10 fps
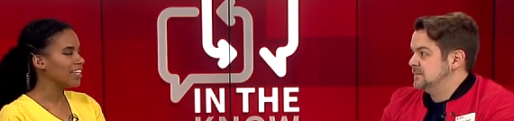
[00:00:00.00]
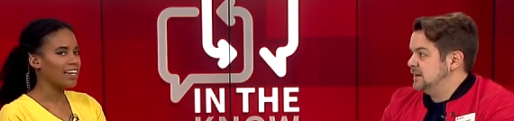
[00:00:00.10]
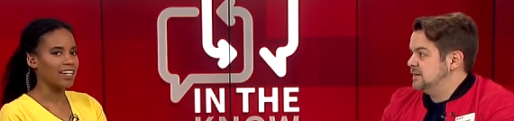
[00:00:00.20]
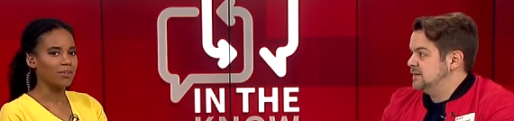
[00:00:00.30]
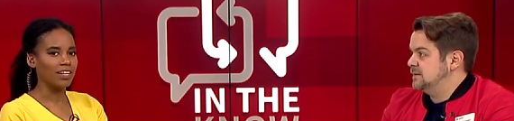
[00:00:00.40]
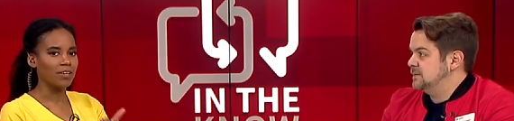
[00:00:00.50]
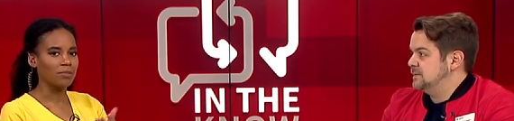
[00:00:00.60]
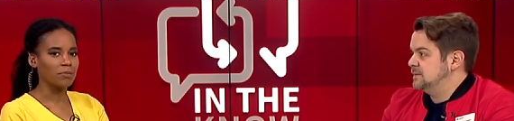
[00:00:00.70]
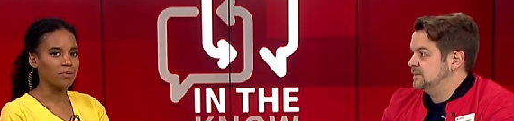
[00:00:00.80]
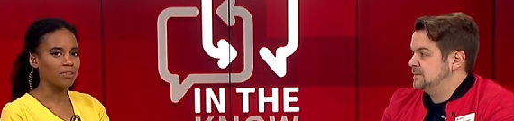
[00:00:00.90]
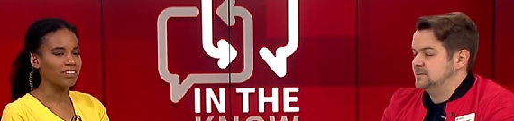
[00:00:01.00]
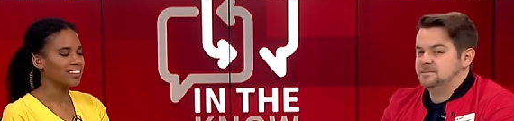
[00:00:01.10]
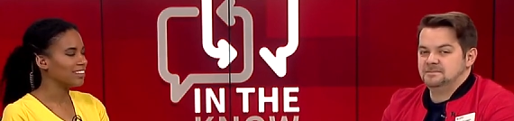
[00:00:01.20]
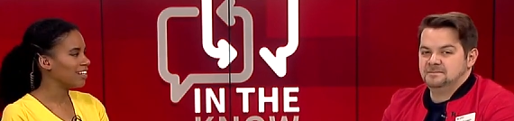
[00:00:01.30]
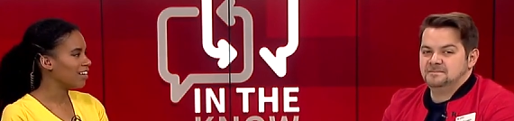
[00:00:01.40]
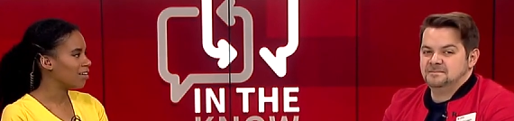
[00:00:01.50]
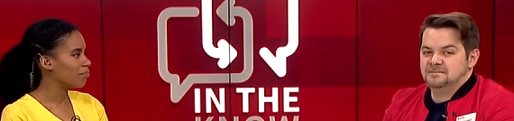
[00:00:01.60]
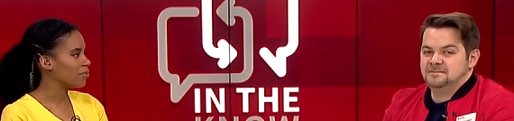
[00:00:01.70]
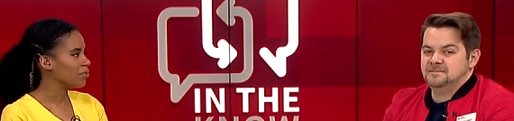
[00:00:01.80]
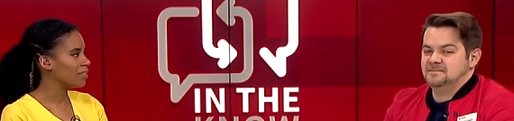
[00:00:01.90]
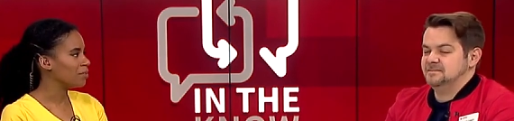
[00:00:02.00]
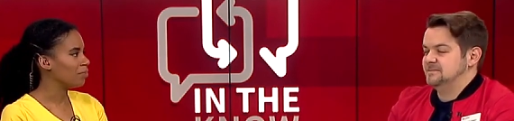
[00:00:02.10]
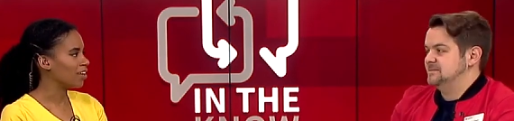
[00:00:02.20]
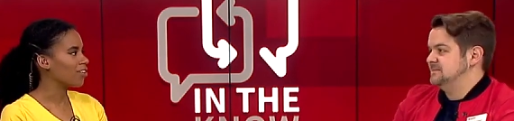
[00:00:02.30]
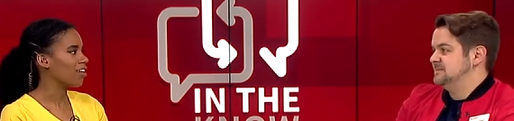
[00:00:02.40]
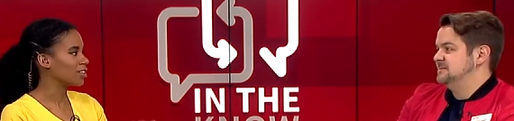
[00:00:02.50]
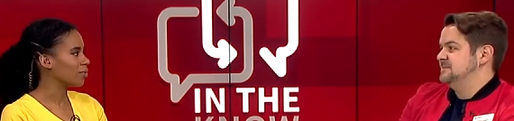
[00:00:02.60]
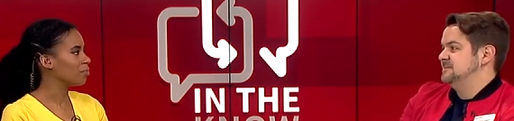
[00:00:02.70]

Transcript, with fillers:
Speaker 1: Yeah. I know a lot of people um, who need blood are also